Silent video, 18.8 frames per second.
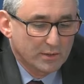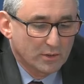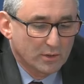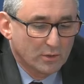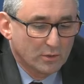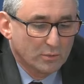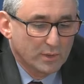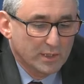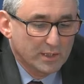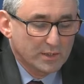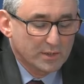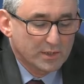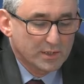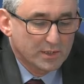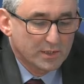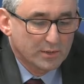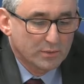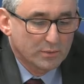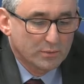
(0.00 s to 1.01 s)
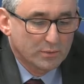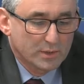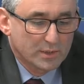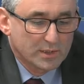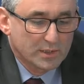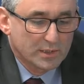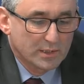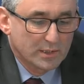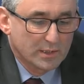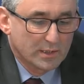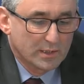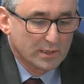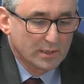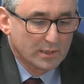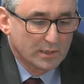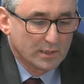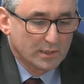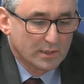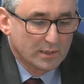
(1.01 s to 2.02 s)
All we could do was
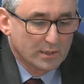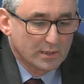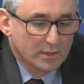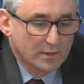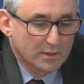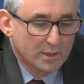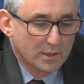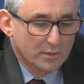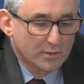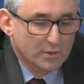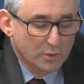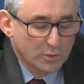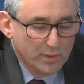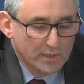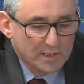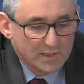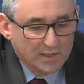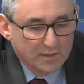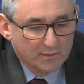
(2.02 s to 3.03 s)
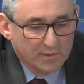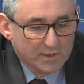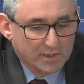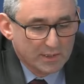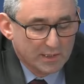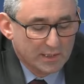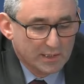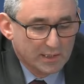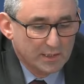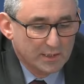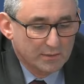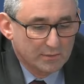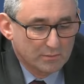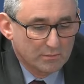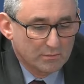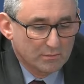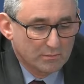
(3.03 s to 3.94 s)
go and quiz them and say,